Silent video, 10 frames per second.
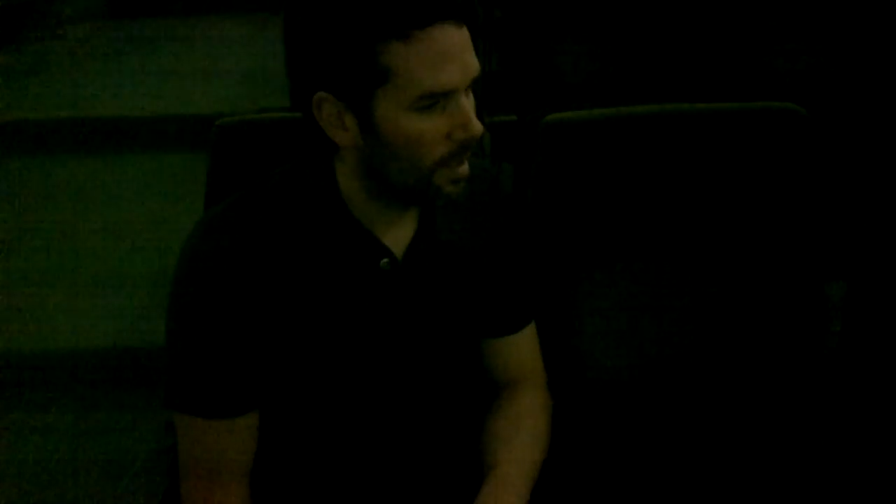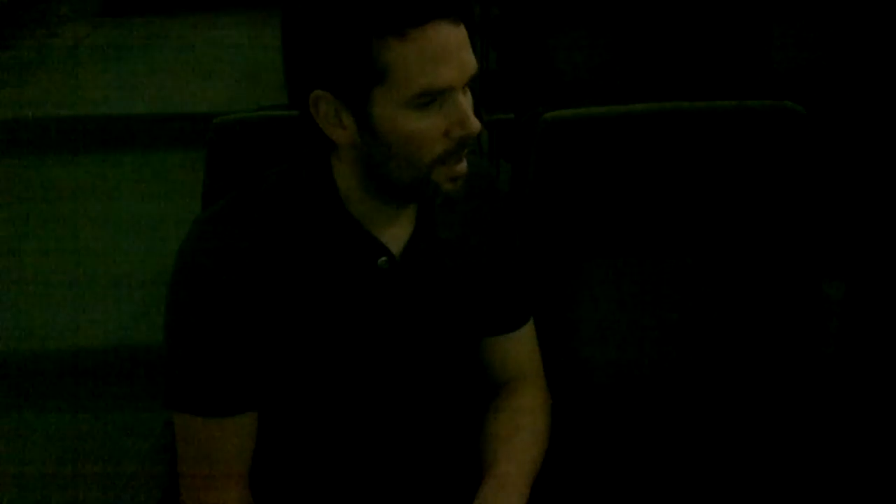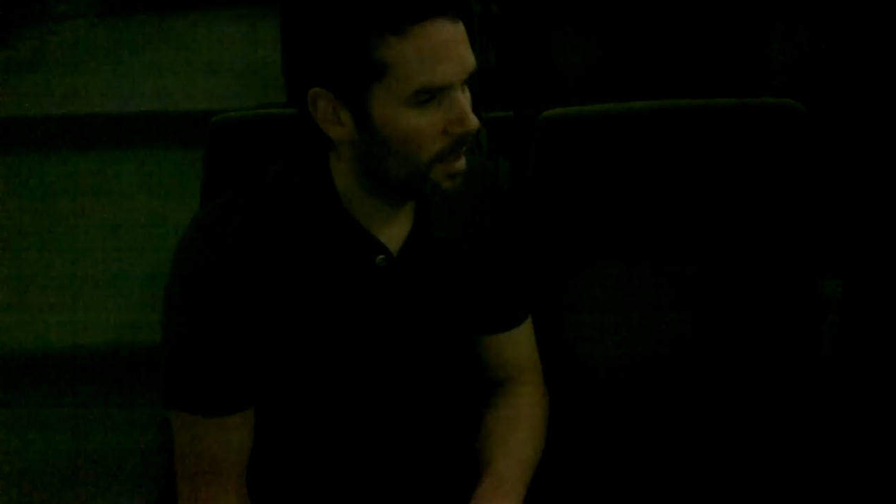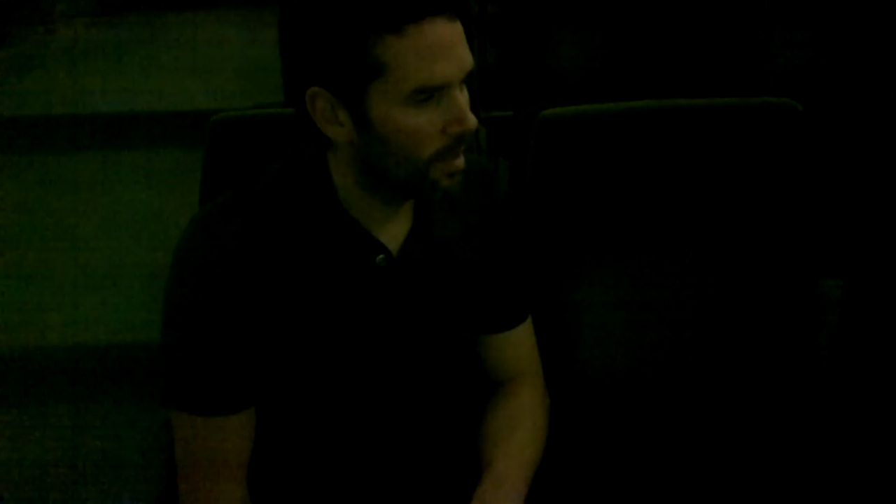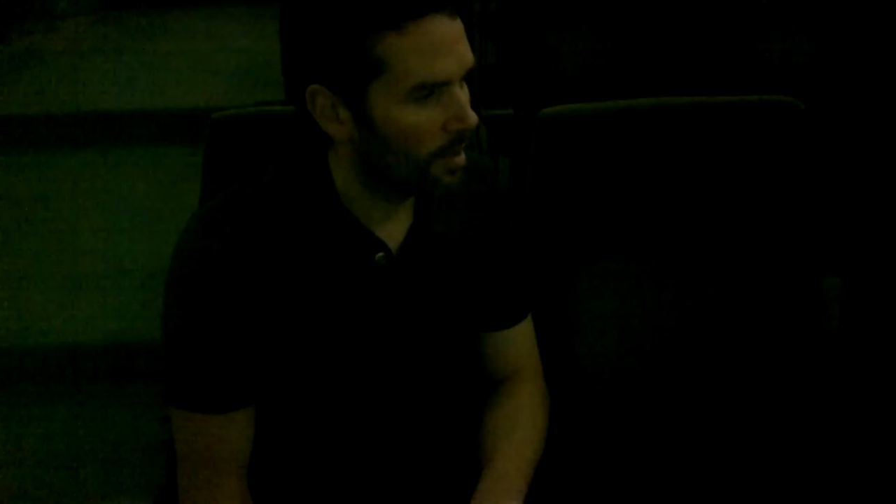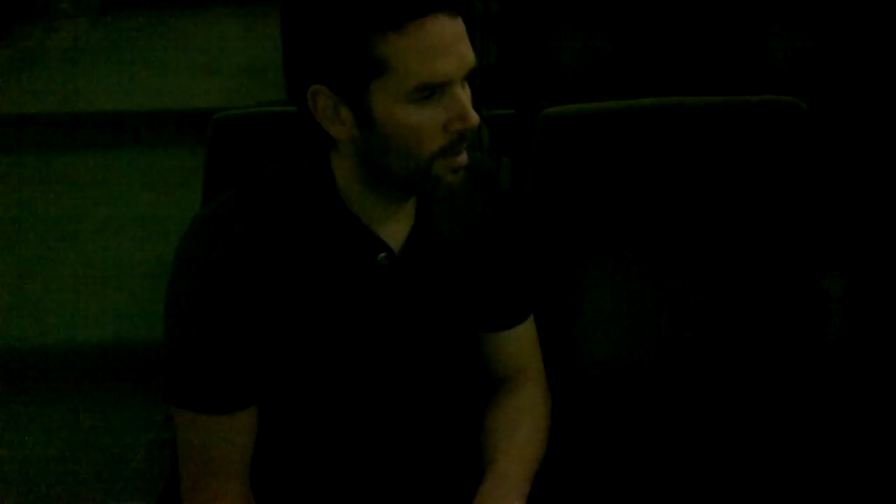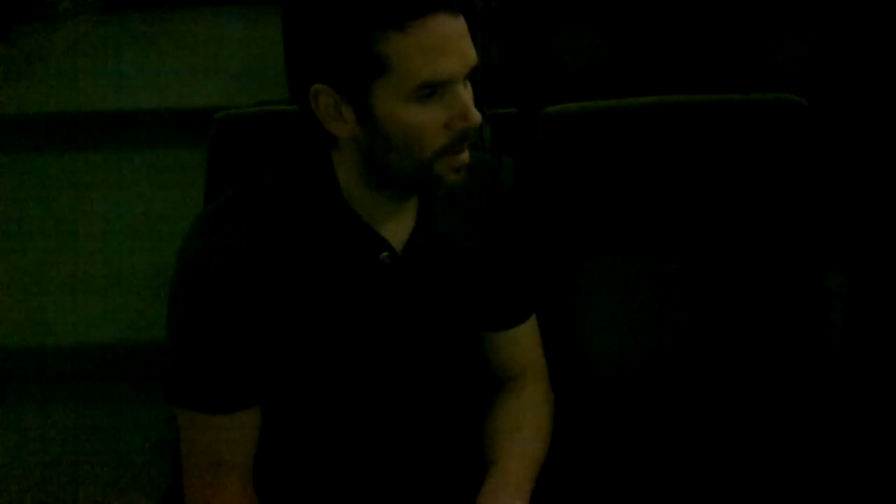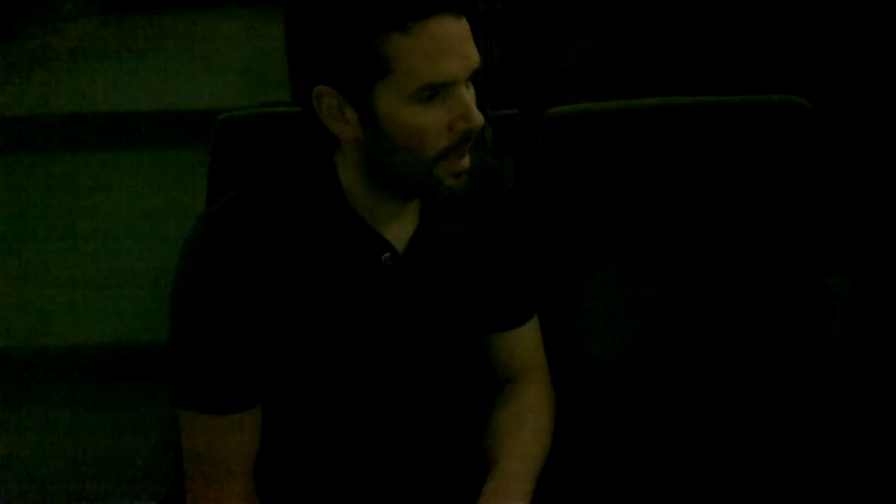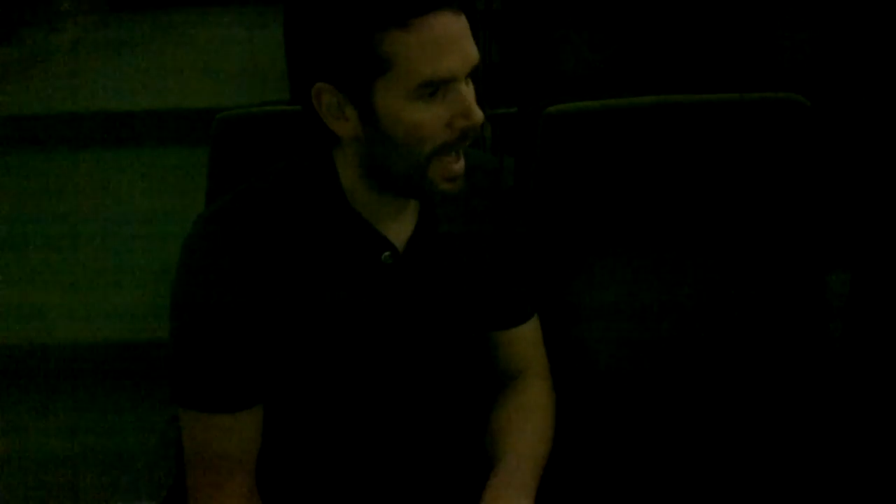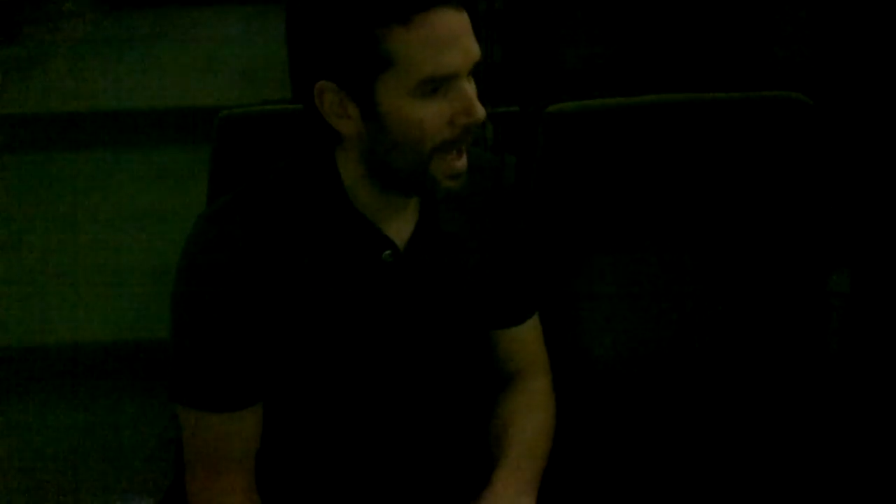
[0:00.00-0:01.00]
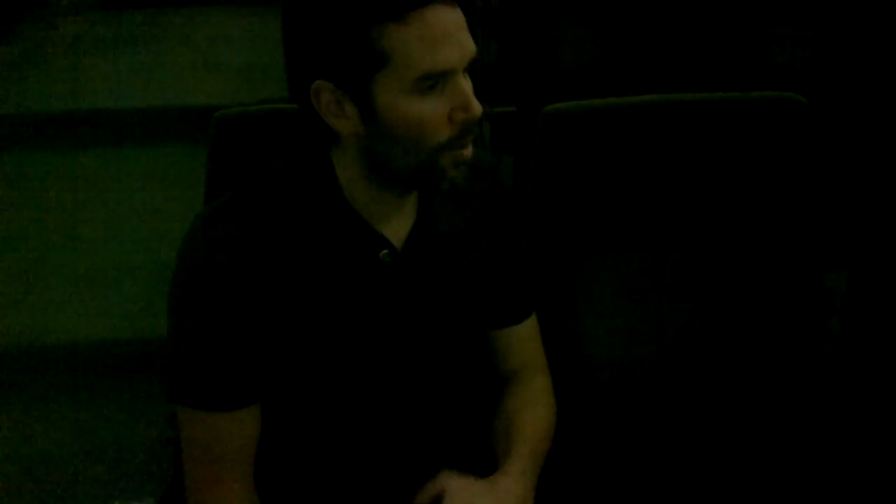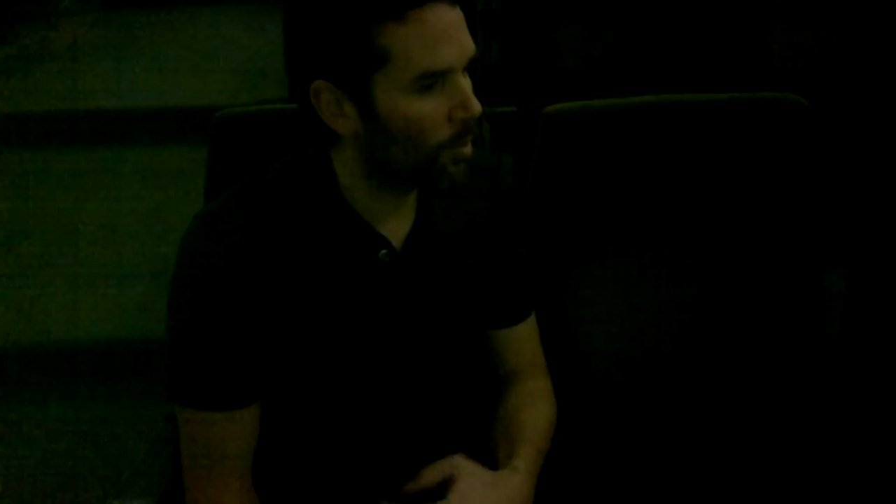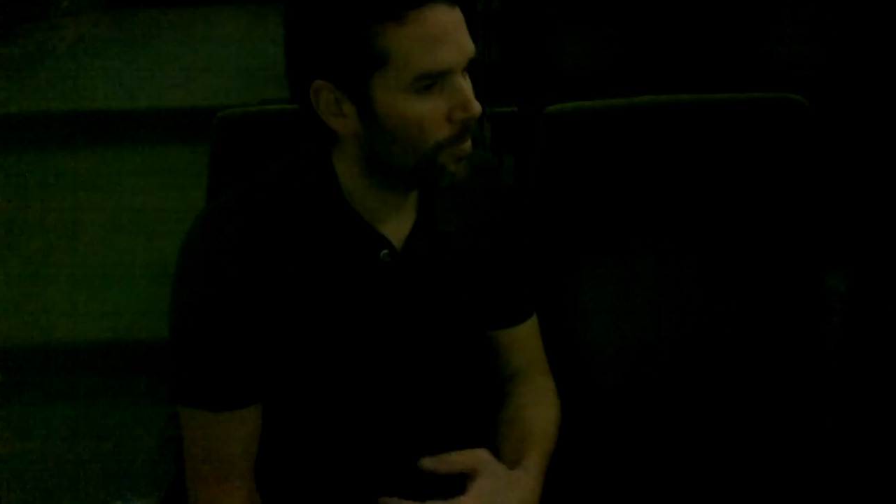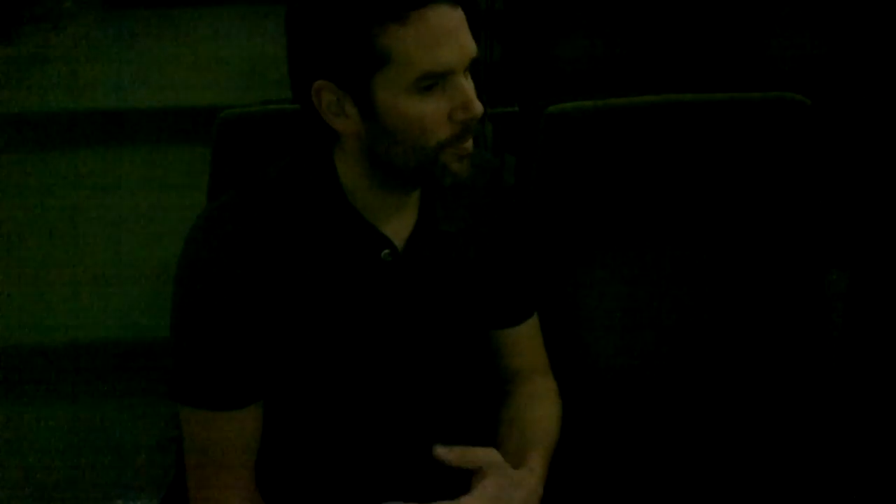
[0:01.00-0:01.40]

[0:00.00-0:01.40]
of how